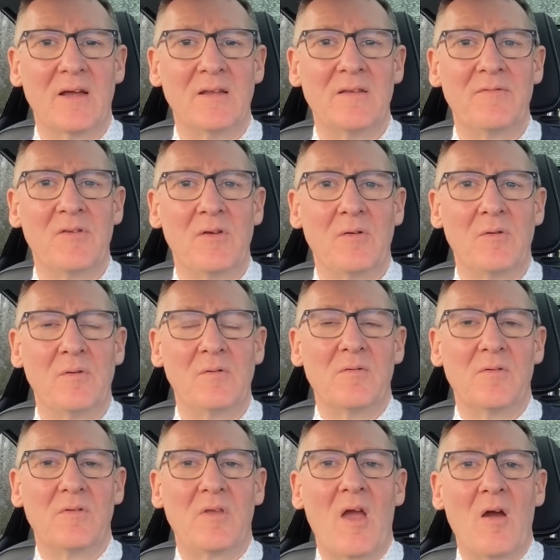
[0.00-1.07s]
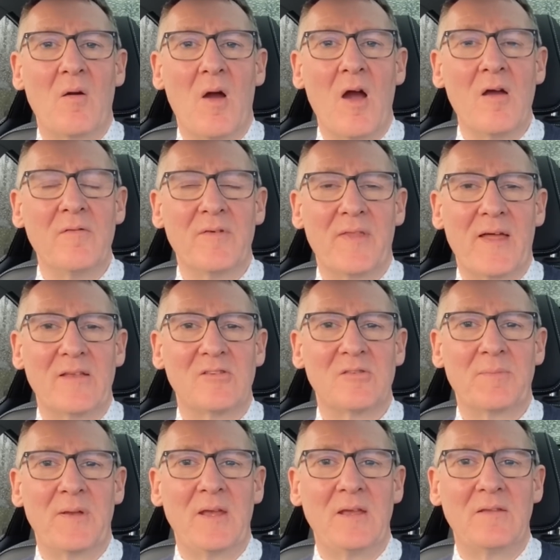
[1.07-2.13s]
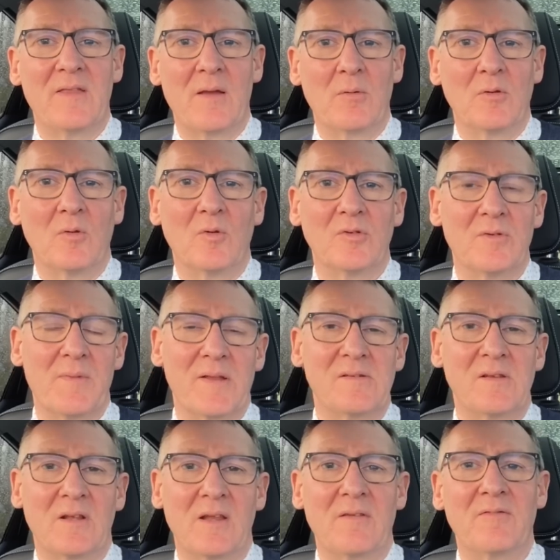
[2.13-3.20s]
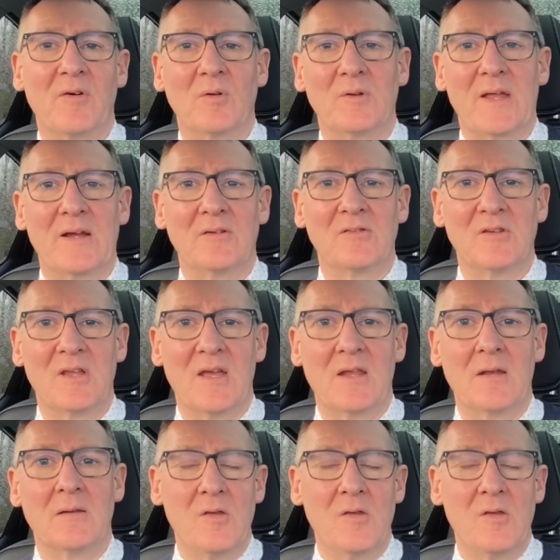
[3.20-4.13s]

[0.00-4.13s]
and if you go over that speed they will automatically fold out again.